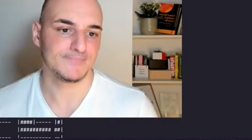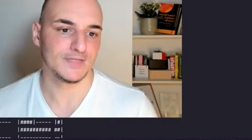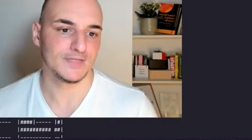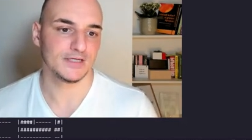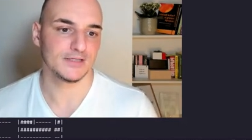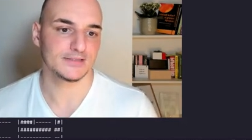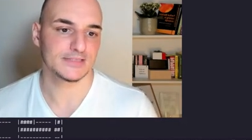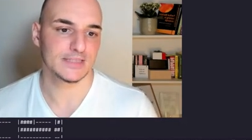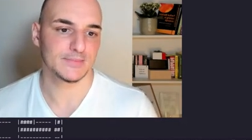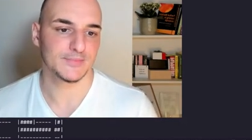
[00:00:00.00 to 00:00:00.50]

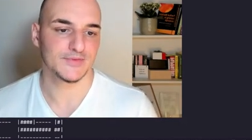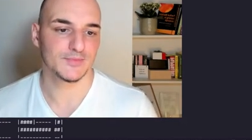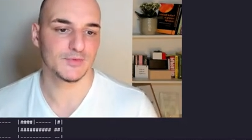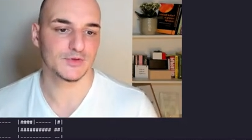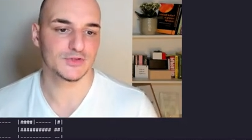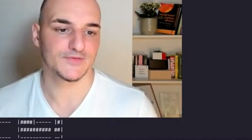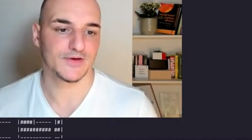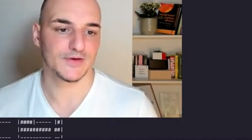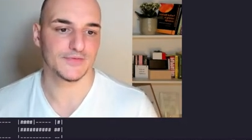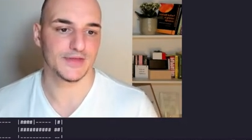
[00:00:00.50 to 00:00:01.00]
some of the
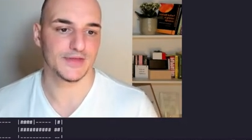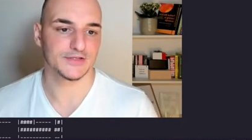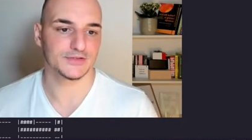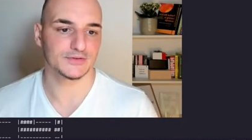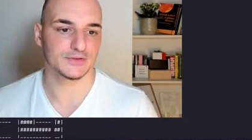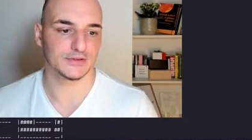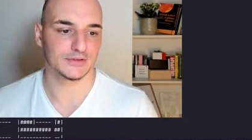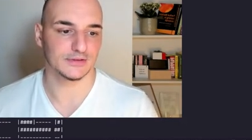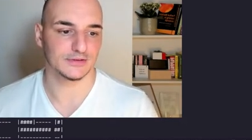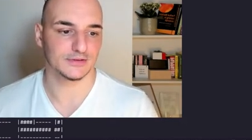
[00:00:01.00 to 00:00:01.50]
most
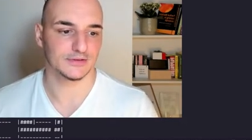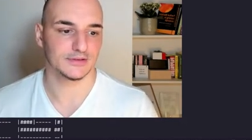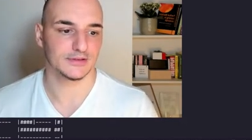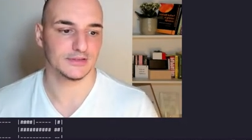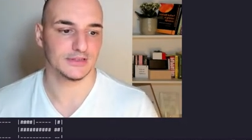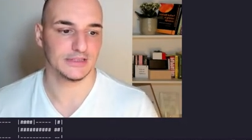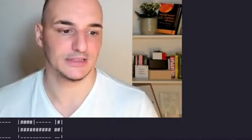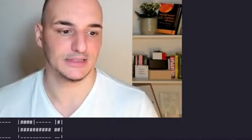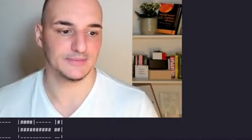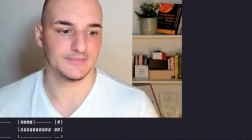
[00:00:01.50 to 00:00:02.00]
foundational
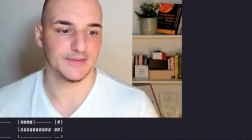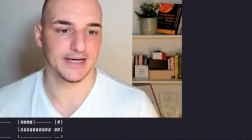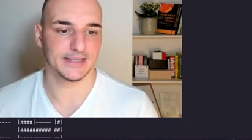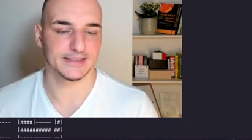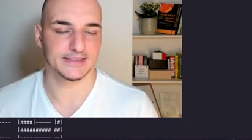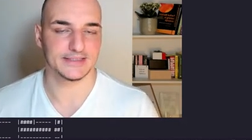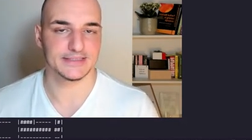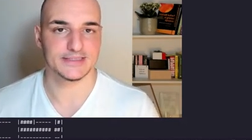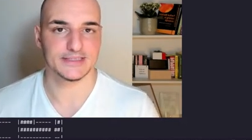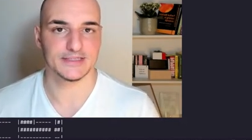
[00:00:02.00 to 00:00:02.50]
key
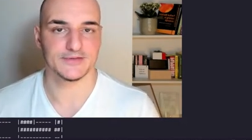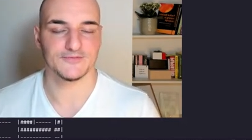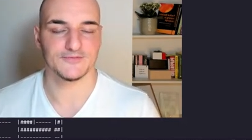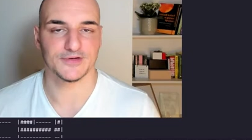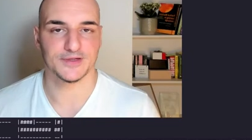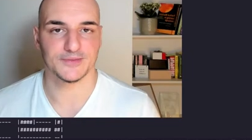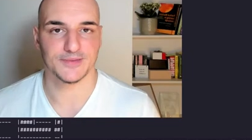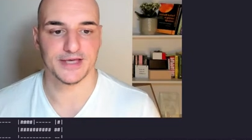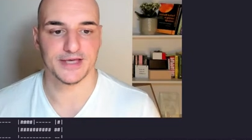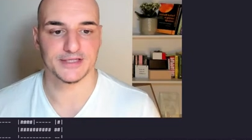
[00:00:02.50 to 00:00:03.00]
bindings in
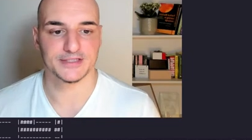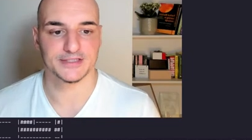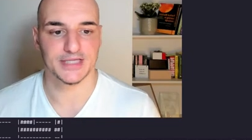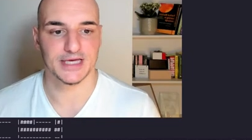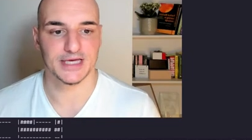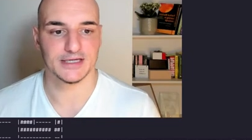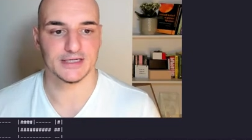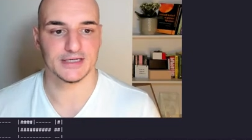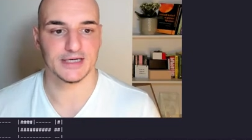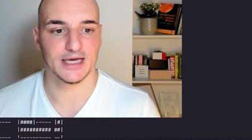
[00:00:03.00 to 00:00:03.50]
Vim,
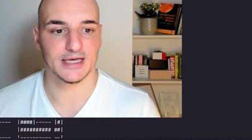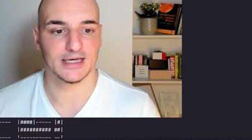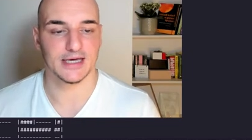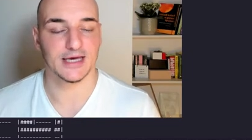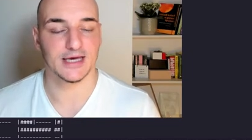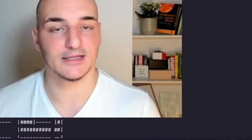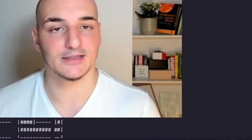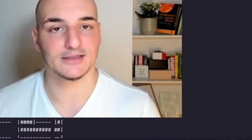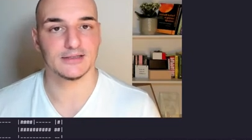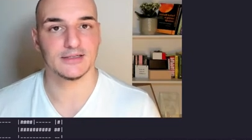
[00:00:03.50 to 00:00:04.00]

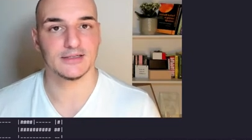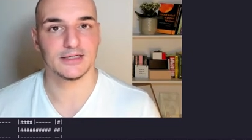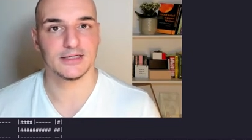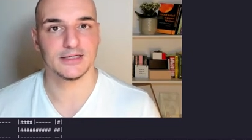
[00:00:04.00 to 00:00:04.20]
HDKL.